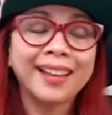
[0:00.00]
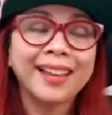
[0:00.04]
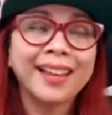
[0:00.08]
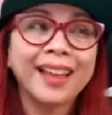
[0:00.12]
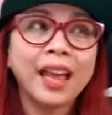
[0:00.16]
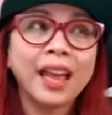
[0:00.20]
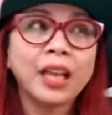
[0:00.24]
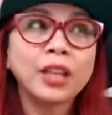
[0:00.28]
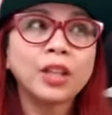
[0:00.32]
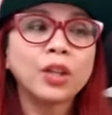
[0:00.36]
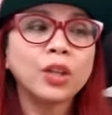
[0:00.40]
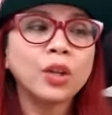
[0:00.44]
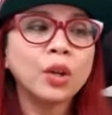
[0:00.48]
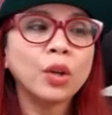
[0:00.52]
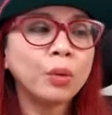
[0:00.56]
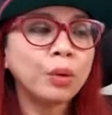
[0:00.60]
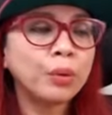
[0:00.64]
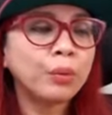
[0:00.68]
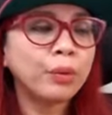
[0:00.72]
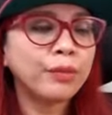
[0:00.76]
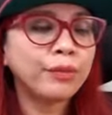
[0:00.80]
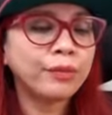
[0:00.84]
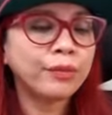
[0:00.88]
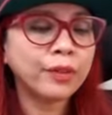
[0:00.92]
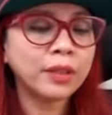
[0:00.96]
and you know
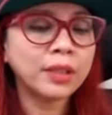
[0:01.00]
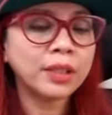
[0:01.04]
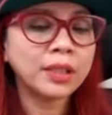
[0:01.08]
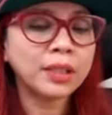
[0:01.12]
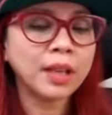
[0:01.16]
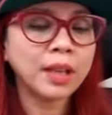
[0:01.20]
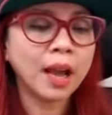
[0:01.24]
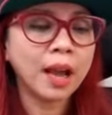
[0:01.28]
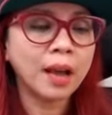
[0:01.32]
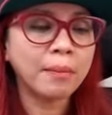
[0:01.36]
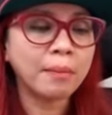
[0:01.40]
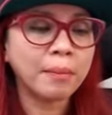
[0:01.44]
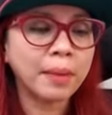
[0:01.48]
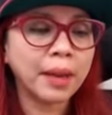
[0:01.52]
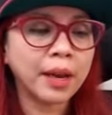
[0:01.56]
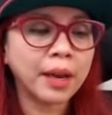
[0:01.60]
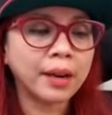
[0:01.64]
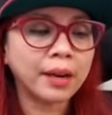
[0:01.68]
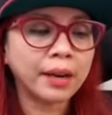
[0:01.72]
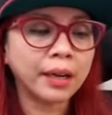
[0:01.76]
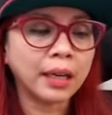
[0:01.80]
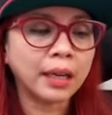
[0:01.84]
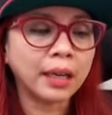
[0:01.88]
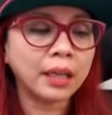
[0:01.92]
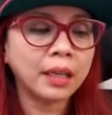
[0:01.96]
when we first got
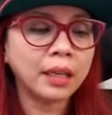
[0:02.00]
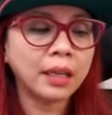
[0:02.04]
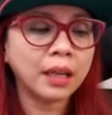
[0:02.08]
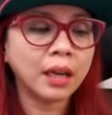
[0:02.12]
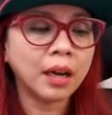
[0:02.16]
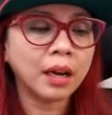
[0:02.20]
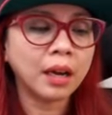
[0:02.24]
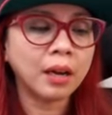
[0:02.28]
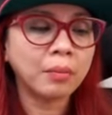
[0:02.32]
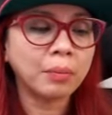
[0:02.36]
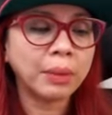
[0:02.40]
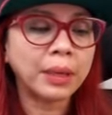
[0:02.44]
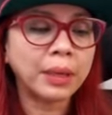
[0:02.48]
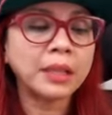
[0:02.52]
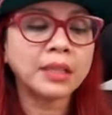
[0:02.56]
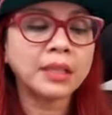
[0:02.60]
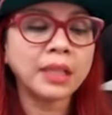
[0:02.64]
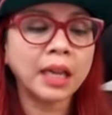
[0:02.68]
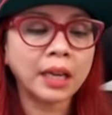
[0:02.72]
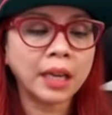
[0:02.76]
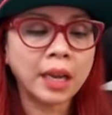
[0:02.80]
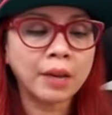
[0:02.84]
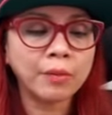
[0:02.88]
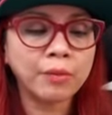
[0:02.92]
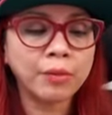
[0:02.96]
married, um, because
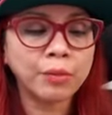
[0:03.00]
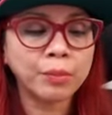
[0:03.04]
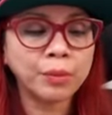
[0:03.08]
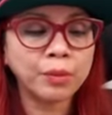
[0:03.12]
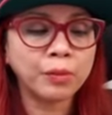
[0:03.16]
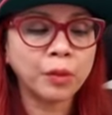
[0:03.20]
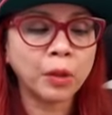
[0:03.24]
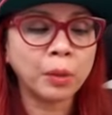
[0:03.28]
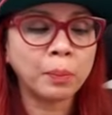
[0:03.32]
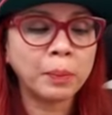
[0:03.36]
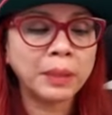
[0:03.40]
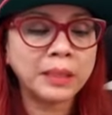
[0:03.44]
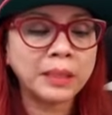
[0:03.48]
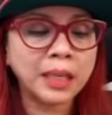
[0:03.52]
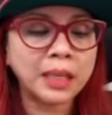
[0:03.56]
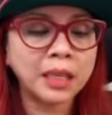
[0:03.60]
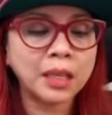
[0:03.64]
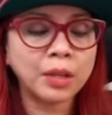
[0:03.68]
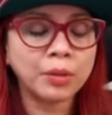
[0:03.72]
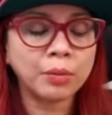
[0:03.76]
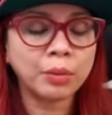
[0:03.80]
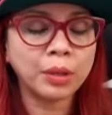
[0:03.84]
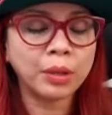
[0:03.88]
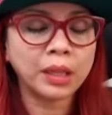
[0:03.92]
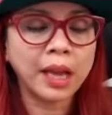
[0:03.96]
I came from the Philippines, I
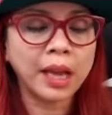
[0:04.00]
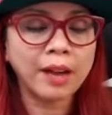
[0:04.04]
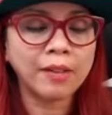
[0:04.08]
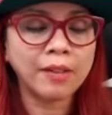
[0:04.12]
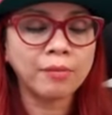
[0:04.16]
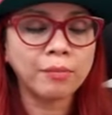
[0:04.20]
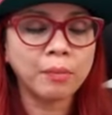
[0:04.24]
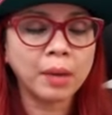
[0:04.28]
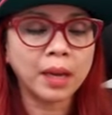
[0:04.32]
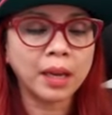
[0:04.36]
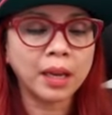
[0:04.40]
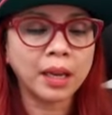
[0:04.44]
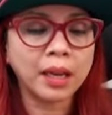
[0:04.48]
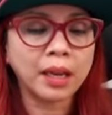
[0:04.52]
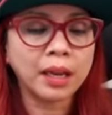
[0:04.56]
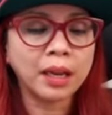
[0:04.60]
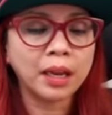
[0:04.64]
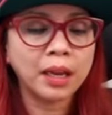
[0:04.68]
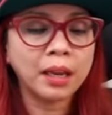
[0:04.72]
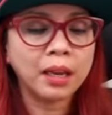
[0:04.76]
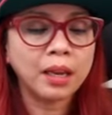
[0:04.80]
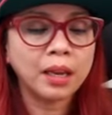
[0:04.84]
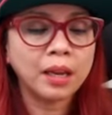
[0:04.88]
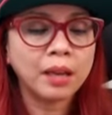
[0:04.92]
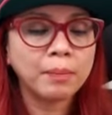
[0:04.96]
didn't really have my
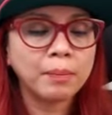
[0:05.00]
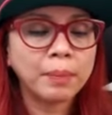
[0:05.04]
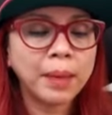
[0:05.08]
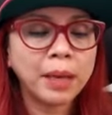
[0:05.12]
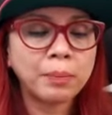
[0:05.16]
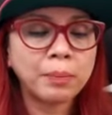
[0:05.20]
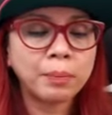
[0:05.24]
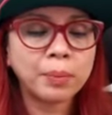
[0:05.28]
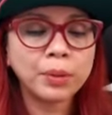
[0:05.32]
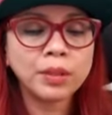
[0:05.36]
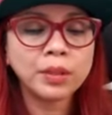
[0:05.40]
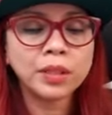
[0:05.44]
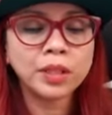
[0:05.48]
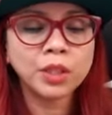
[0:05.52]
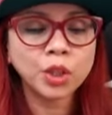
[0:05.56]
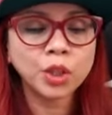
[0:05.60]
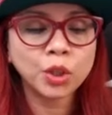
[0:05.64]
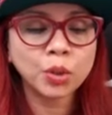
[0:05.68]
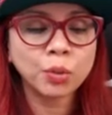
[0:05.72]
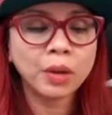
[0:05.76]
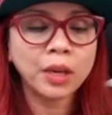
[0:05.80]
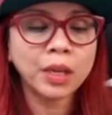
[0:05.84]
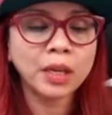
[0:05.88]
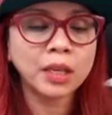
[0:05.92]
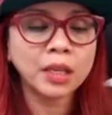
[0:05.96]
Paper
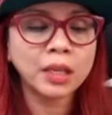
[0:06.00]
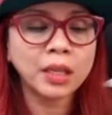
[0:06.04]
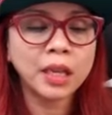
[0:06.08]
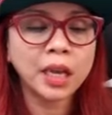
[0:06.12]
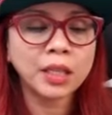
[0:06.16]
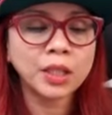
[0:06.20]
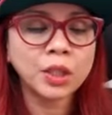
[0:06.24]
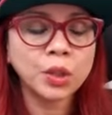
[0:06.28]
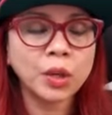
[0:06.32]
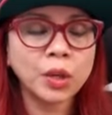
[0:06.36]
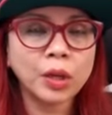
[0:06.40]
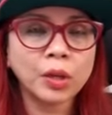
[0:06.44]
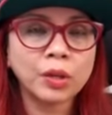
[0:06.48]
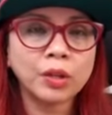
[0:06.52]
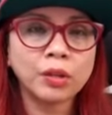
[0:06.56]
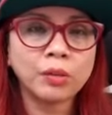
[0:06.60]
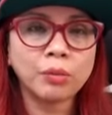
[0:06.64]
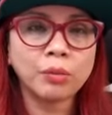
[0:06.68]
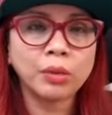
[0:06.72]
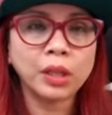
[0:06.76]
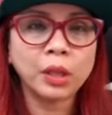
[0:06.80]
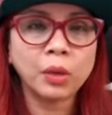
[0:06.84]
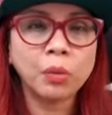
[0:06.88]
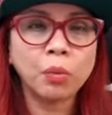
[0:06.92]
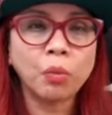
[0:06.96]
situated yet, so I couldn't
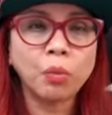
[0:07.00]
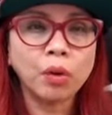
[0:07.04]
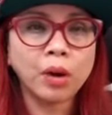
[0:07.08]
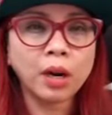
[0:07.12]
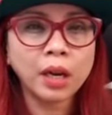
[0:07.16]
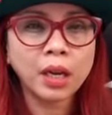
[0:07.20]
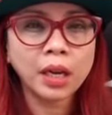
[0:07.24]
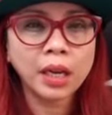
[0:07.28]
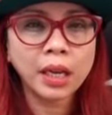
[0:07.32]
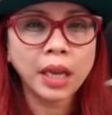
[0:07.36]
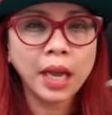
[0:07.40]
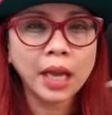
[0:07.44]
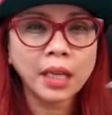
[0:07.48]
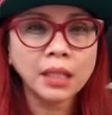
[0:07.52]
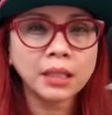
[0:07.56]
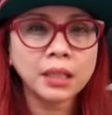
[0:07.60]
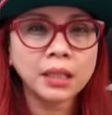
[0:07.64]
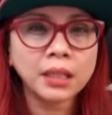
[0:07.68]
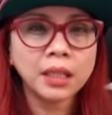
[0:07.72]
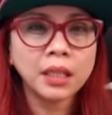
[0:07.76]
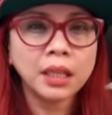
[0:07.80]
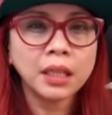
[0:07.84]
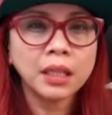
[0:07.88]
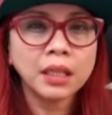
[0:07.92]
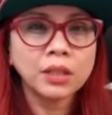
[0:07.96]
really work
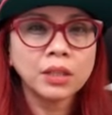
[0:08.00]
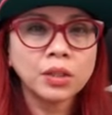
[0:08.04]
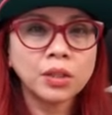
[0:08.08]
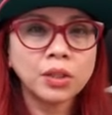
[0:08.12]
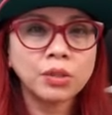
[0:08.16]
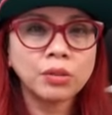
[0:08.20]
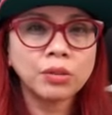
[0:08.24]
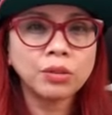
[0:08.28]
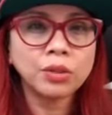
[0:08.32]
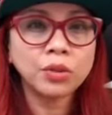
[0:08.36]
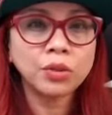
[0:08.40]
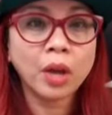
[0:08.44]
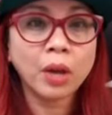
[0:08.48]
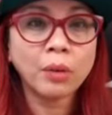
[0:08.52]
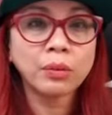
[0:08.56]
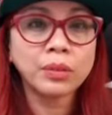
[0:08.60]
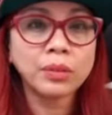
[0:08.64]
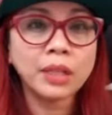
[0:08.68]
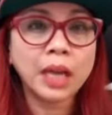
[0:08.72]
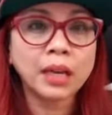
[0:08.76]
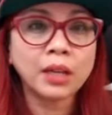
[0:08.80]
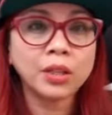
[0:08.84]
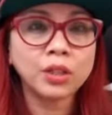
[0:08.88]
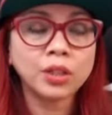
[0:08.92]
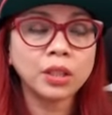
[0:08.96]
yet, too. So I
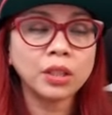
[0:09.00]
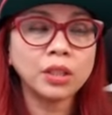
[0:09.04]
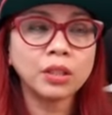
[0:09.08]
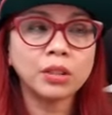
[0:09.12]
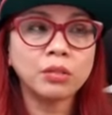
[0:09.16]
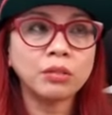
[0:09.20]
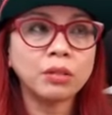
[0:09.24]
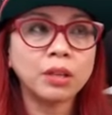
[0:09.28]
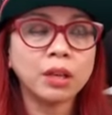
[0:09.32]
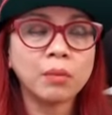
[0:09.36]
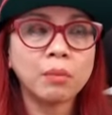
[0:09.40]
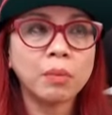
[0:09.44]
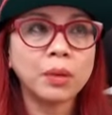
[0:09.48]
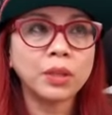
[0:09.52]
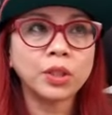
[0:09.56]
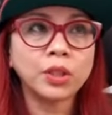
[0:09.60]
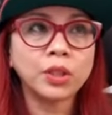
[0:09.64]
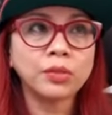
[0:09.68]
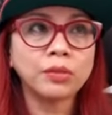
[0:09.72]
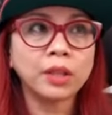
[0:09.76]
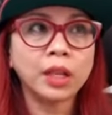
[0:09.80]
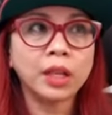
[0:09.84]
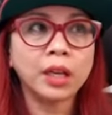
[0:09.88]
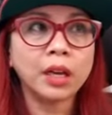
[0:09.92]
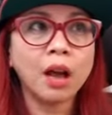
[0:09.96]
was actually doing a
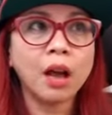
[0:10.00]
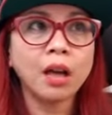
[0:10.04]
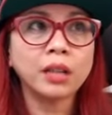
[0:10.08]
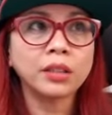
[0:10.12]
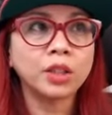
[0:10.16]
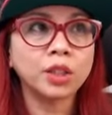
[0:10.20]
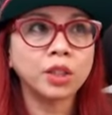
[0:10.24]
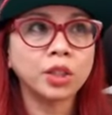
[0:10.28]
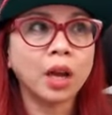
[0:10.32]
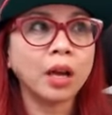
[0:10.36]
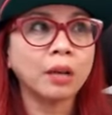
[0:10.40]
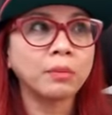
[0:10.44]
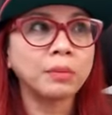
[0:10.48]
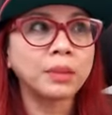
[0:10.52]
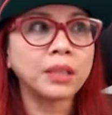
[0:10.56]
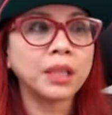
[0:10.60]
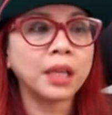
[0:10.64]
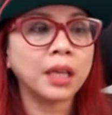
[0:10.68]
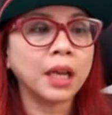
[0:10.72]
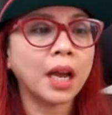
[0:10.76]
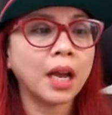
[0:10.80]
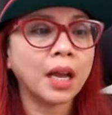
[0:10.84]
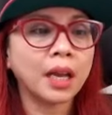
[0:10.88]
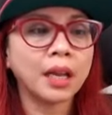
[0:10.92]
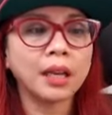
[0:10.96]
bunch of like odd jobs.
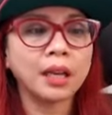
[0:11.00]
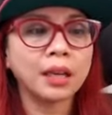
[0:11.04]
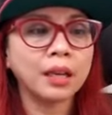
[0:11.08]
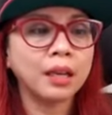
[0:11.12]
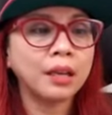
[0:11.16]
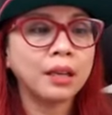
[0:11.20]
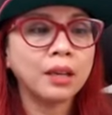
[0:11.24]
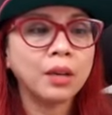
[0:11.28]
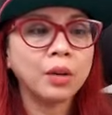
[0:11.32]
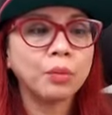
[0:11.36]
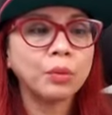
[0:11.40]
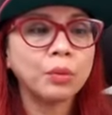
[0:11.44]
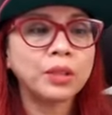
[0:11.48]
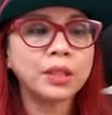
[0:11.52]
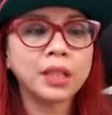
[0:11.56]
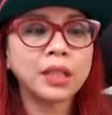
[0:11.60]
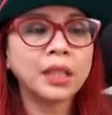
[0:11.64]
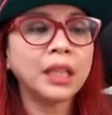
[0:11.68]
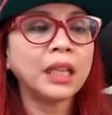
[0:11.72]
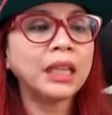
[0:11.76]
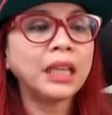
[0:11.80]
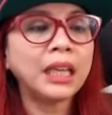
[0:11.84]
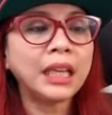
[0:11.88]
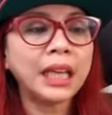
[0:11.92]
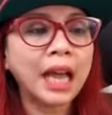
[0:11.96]
Like I was
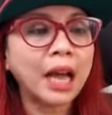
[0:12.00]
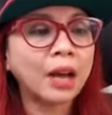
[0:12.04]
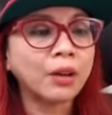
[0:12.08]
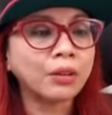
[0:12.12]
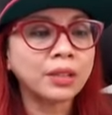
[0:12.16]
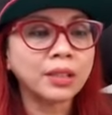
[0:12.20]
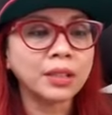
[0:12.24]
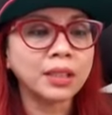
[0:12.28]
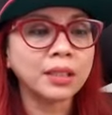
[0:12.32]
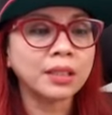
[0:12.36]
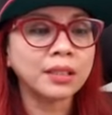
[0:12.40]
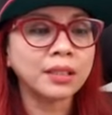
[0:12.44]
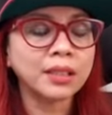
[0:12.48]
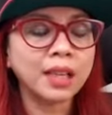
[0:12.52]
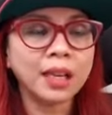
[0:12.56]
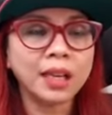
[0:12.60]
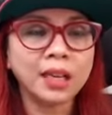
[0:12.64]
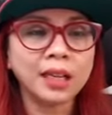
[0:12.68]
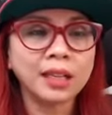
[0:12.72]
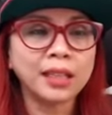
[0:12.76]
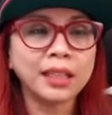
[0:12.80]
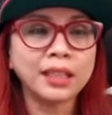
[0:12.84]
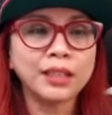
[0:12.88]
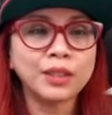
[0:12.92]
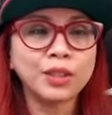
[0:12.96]
cleaning houses. I
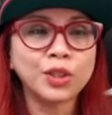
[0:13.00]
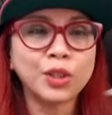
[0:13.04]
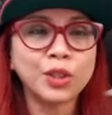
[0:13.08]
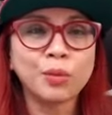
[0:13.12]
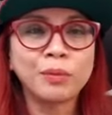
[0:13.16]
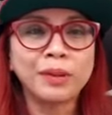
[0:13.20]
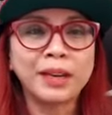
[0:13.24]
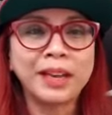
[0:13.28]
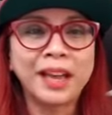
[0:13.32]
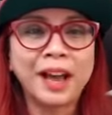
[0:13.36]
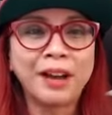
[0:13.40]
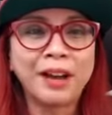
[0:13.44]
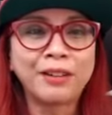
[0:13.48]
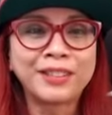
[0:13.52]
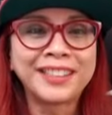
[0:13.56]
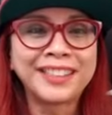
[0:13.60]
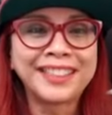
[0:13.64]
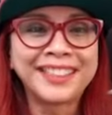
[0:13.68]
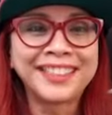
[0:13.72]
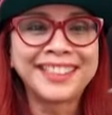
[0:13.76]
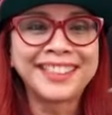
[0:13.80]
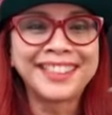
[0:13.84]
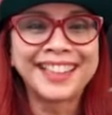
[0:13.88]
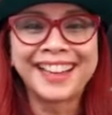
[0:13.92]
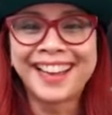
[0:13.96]
cleaned so many
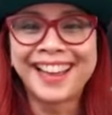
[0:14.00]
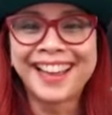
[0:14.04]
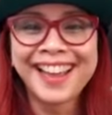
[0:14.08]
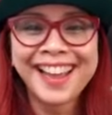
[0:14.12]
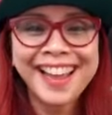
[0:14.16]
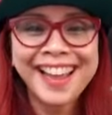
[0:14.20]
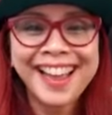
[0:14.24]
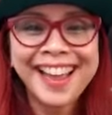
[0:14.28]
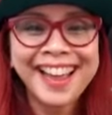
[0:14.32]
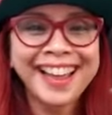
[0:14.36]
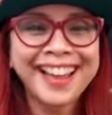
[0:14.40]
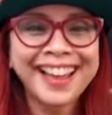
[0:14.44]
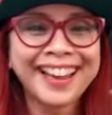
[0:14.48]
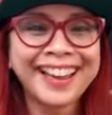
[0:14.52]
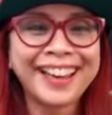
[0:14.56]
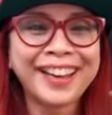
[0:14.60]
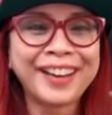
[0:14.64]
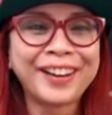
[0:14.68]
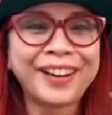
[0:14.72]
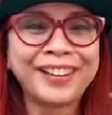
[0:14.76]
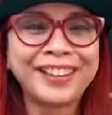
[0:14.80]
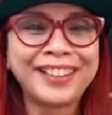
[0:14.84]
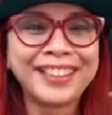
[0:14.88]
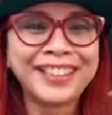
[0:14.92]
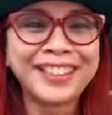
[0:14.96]
houses, like eh,
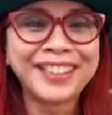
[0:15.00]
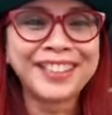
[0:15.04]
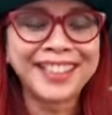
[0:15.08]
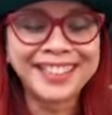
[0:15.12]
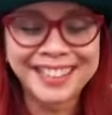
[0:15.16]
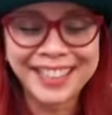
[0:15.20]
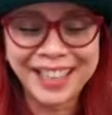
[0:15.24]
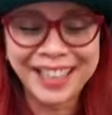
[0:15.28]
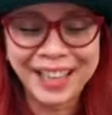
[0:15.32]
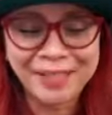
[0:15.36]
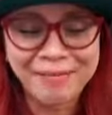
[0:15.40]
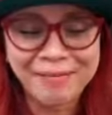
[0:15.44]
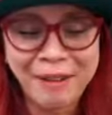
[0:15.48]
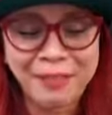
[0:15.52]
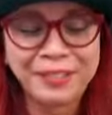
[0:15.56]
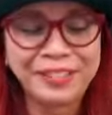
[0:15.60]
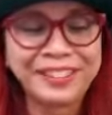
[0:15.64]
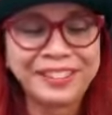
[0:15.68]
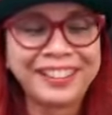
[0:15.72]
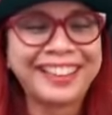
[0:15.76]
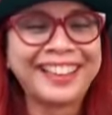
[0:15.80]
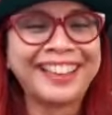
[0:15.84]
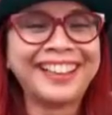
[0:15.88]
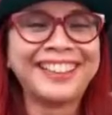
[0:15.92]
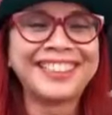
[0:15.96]
here in the Sunset in
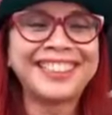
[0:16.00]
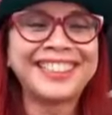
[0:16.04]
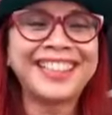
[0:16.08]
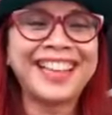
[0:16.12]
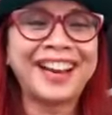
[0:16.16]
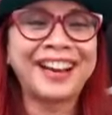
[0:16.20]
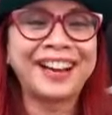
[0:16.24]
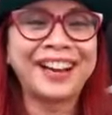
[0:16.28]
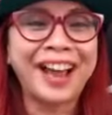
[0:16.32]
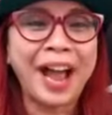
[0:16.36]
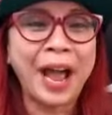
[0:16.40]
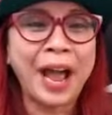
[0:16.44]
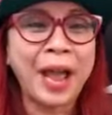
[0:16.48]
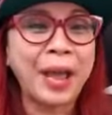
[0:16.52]
Beverly Hills area.